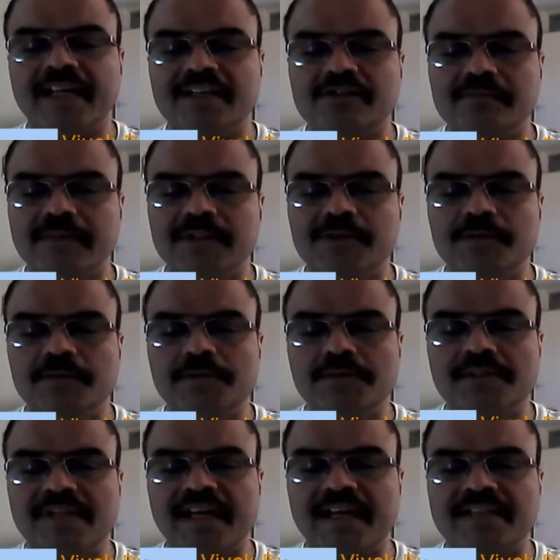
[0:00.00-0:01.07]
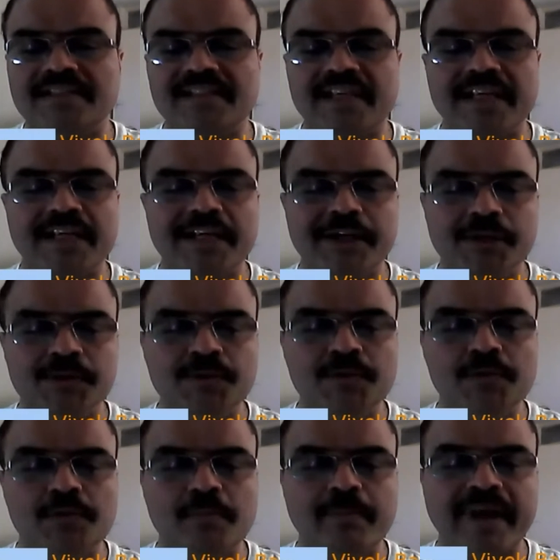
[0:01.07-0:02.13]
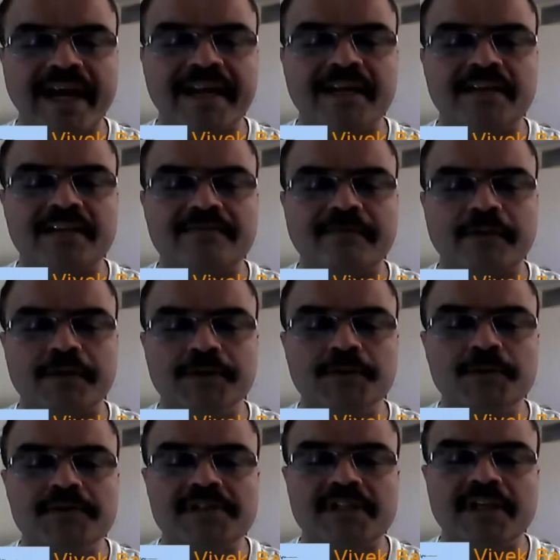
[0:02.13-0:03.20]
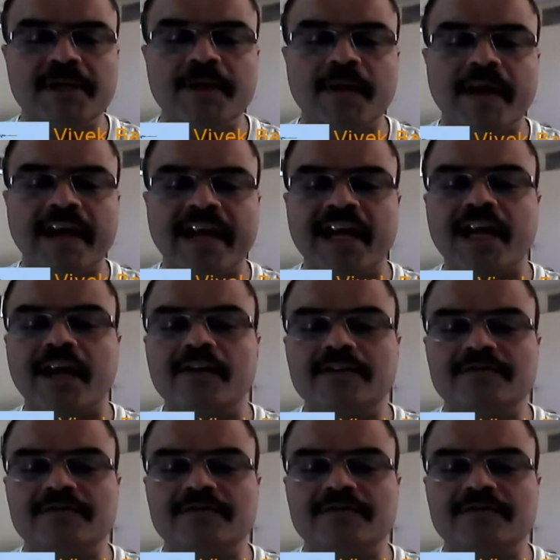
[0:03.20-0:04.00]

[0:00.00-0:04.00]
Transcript: to be used as a new banner for use in your Hangouts,